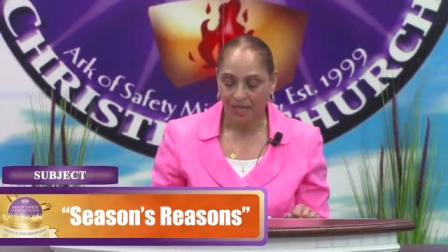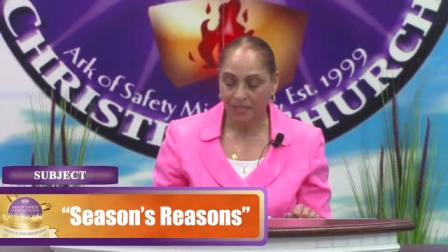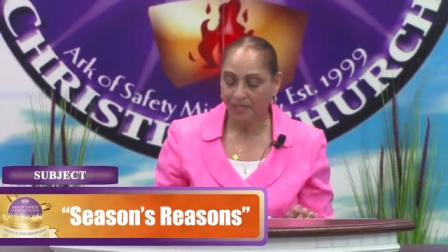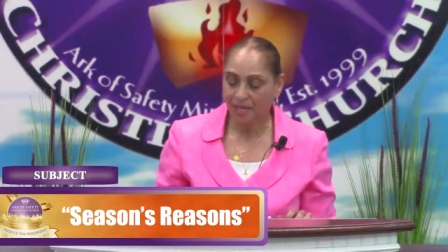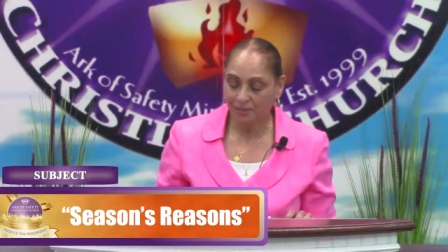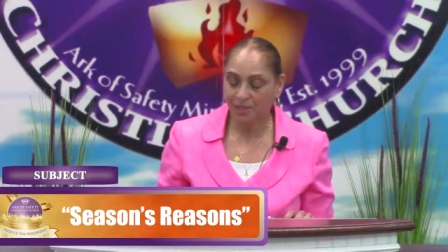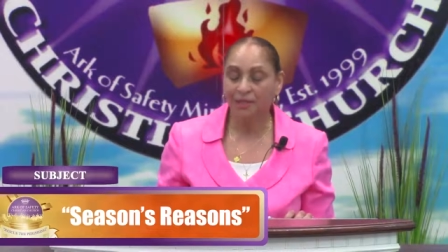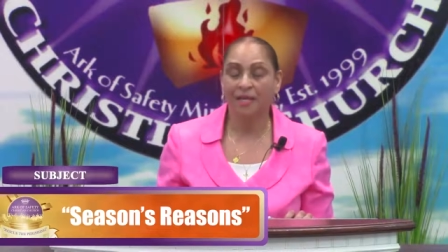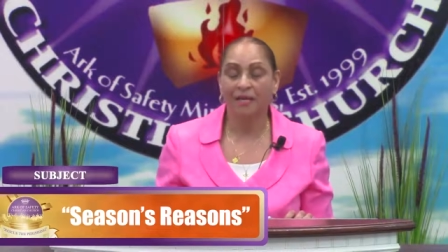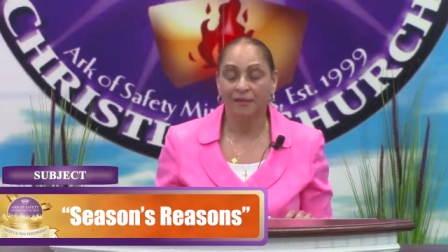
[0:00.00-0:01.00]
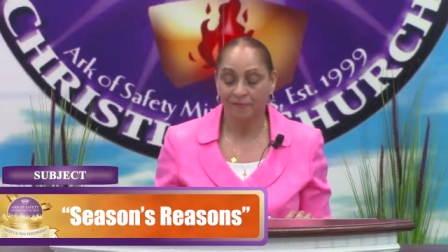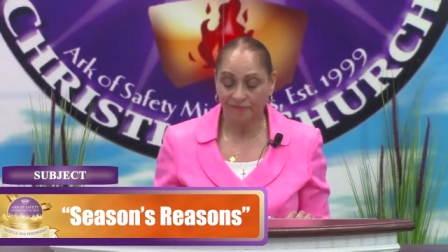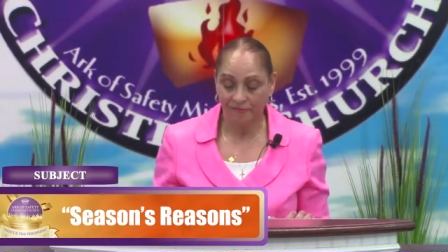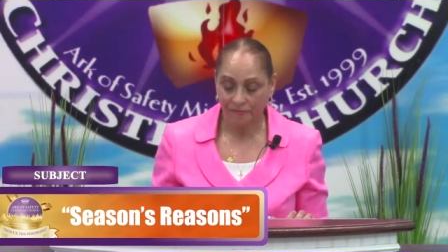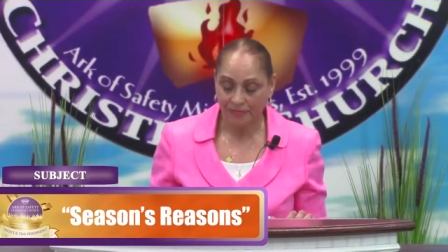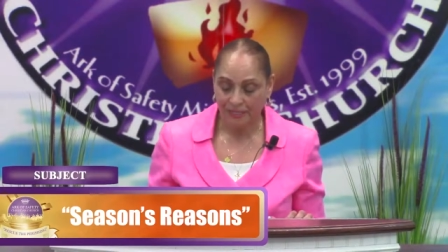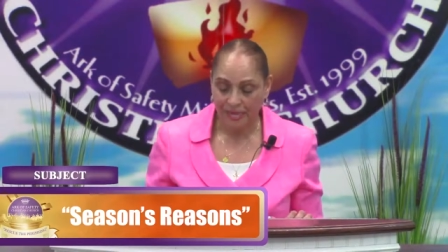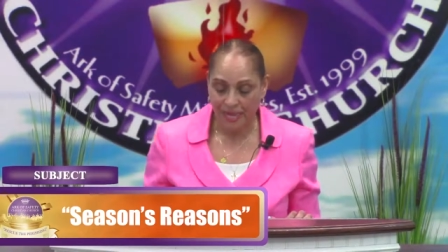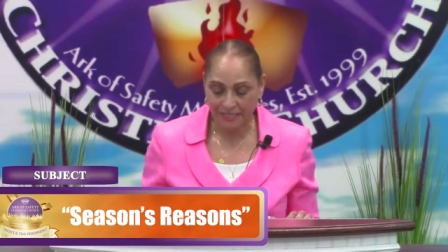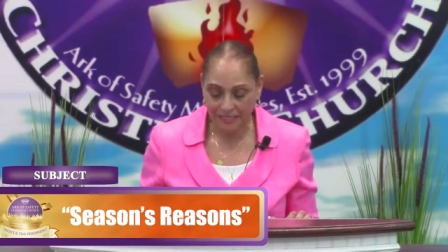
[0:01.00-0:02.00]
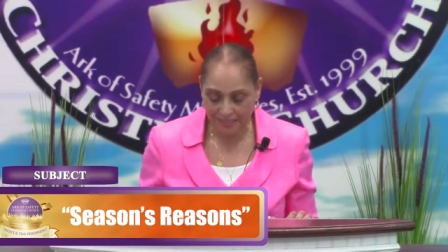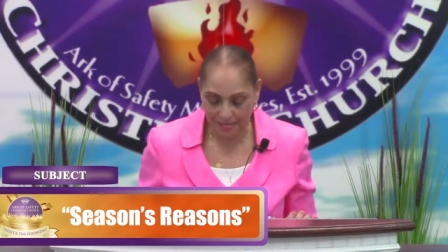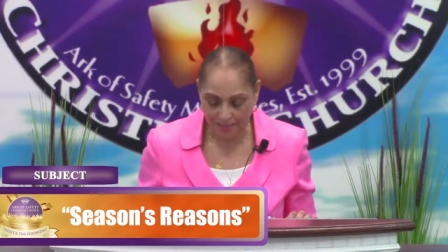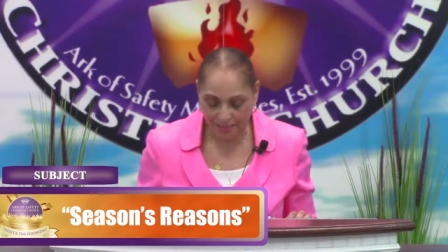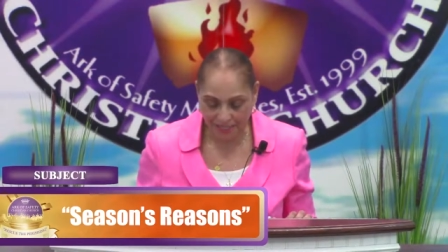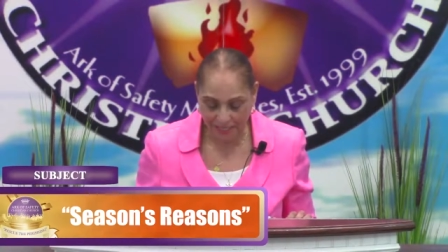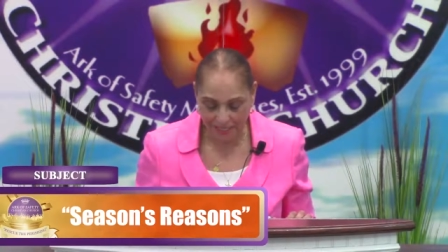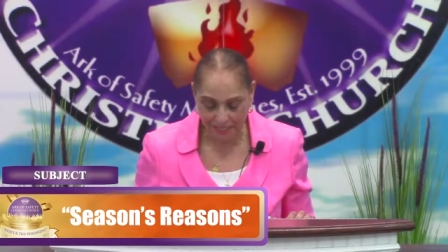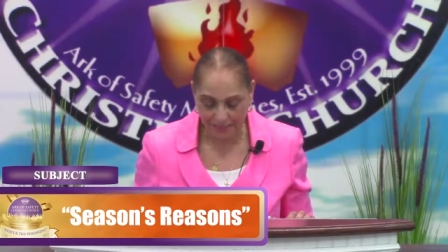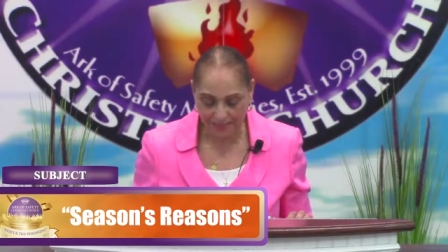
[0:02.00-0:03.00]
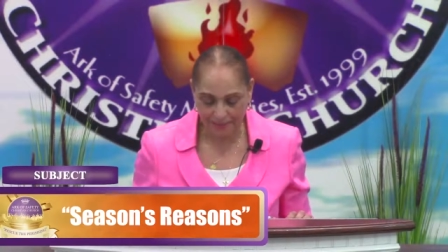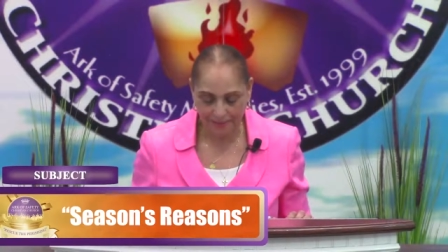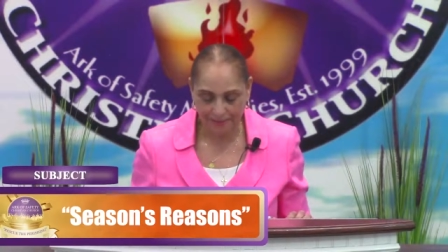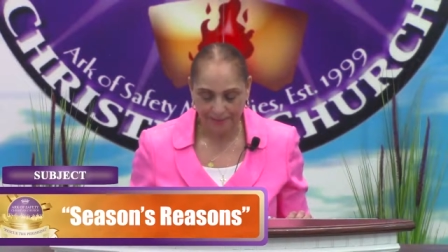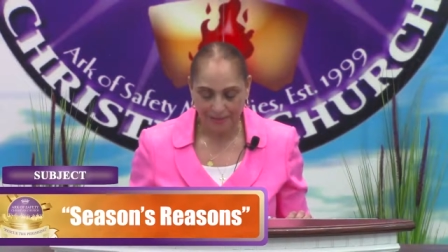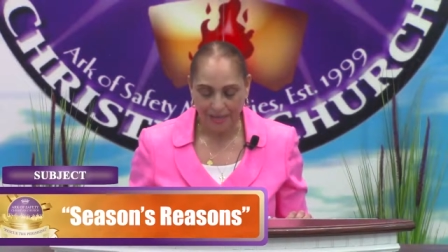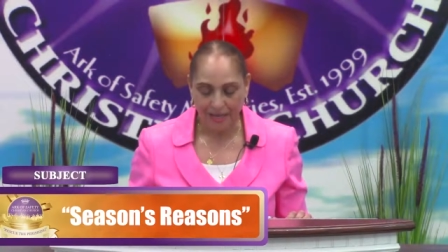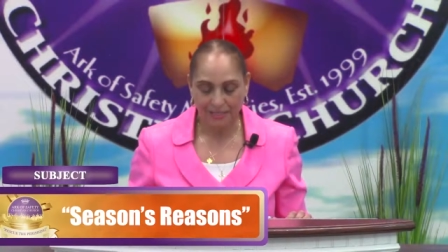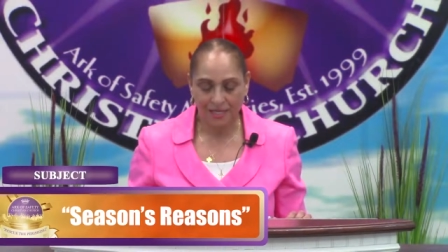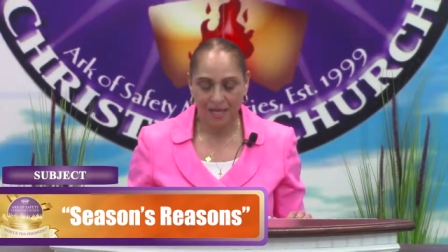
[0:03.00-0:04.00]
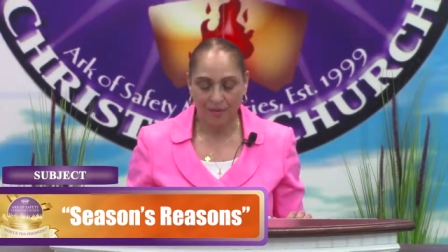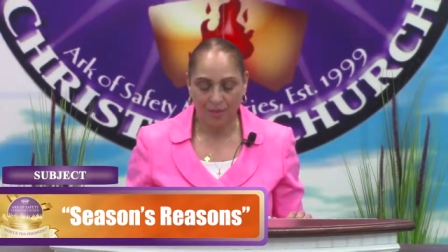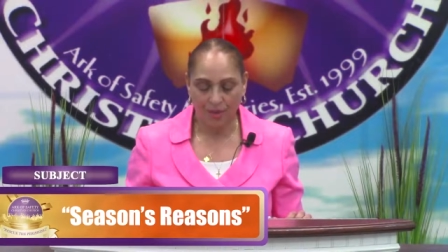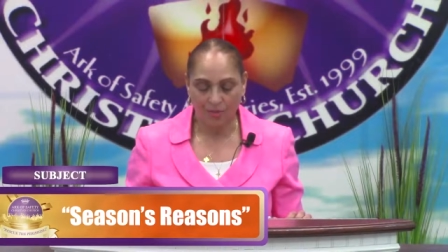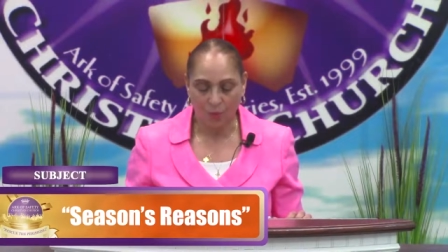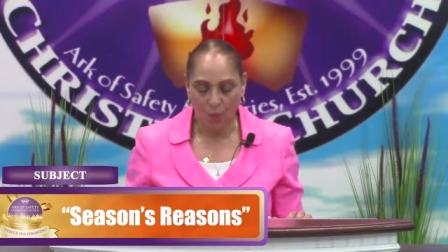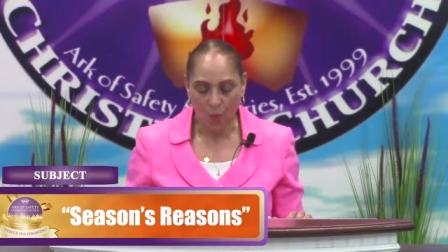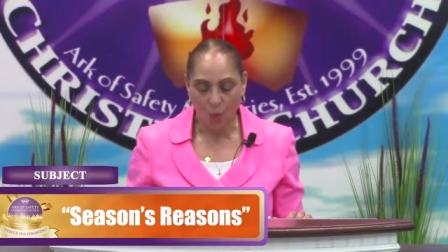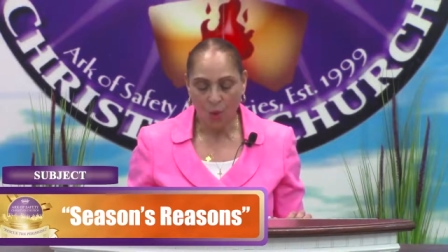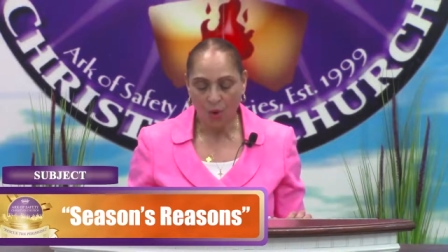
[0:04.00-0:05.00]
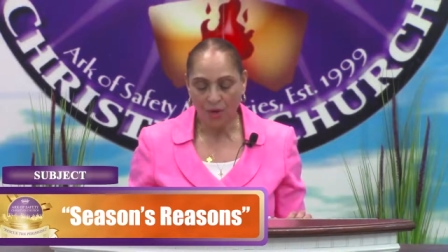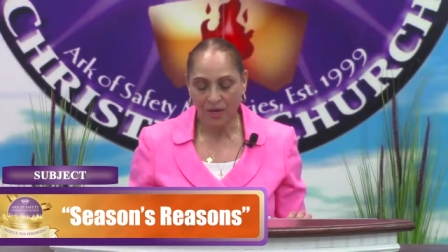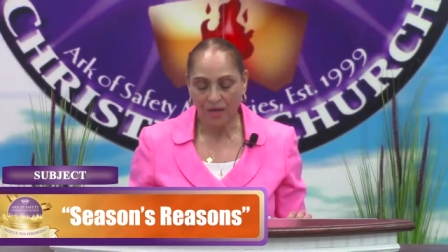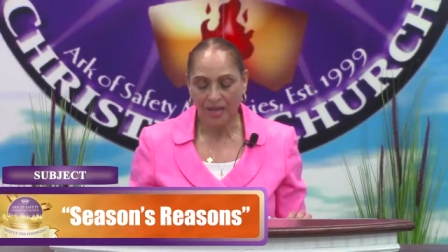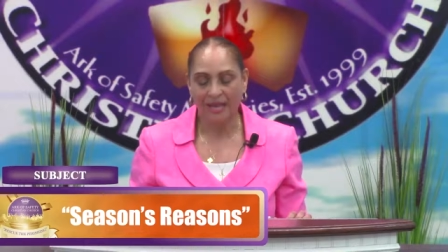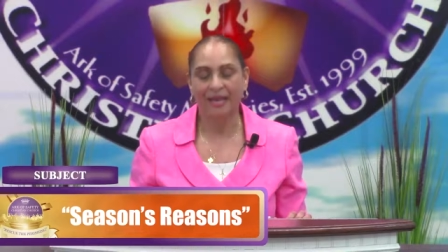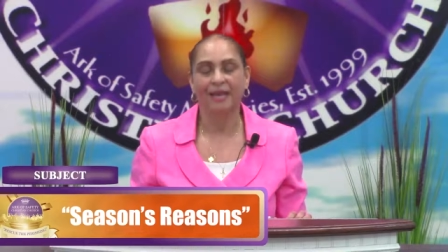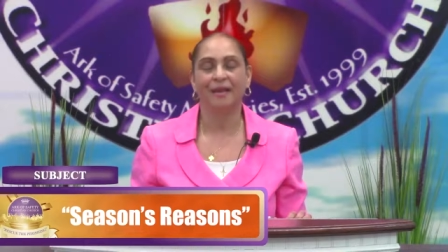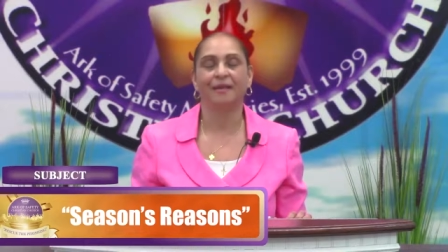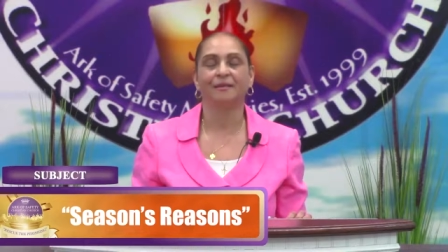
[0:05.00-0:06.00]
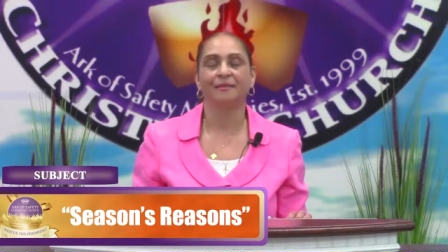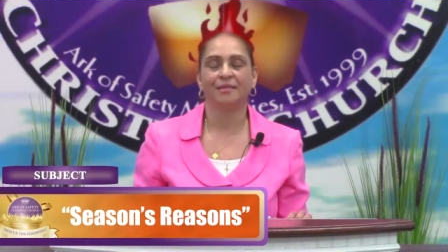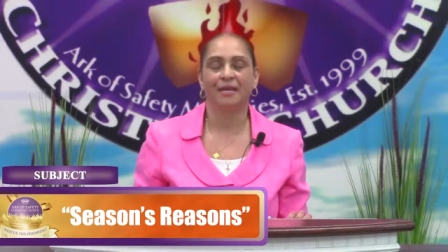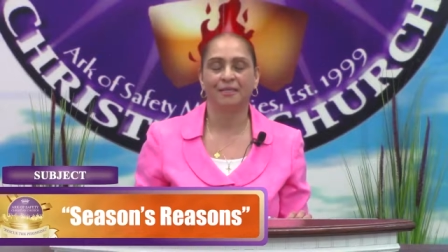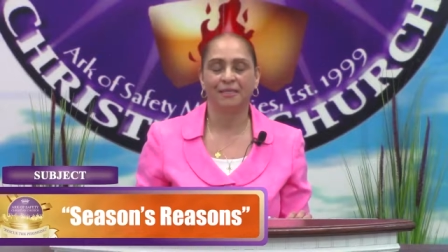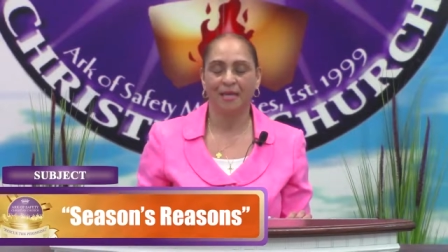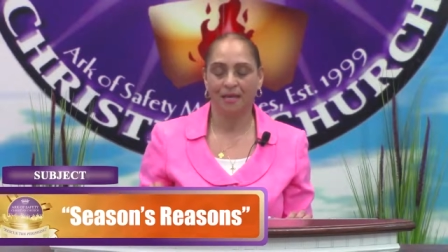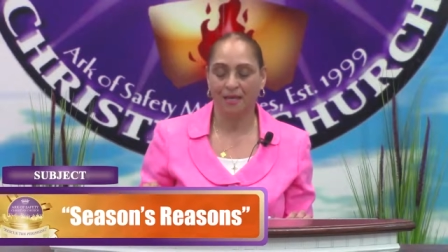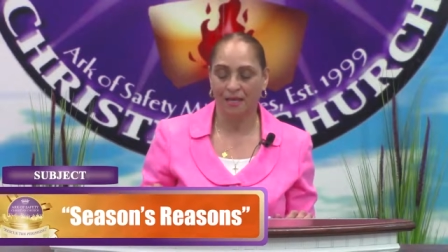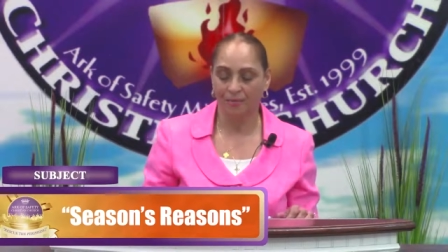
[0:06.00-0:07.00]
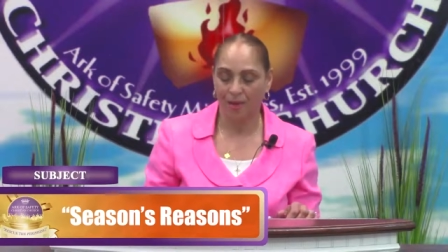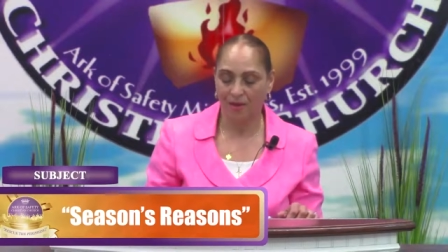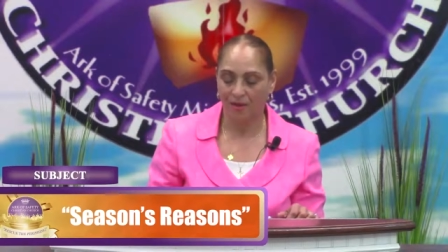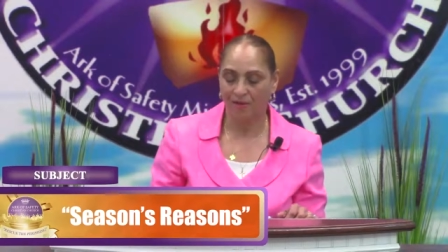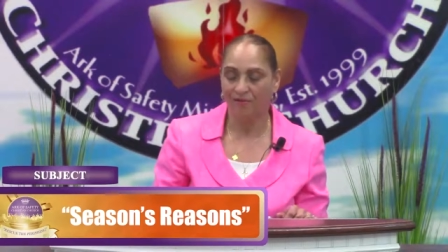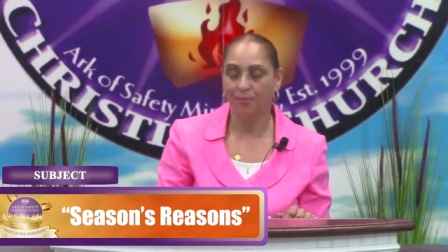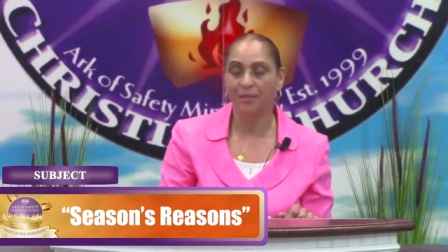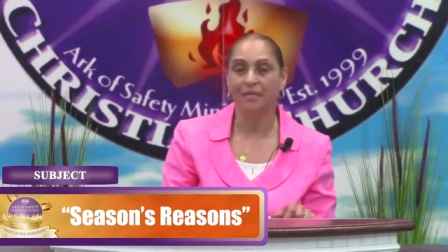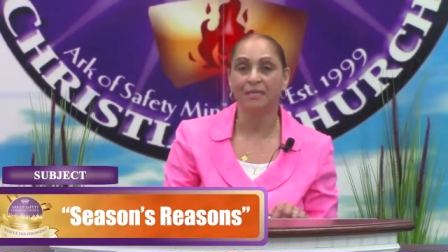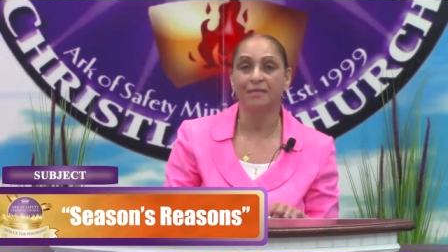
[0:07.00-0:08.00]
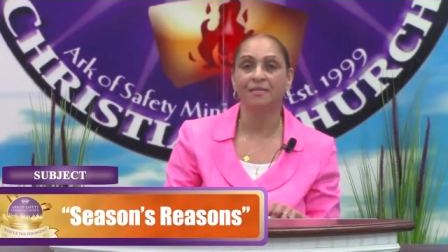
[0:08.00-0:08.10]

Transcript: a time to love and a time to hate, a time of war and a time of peace.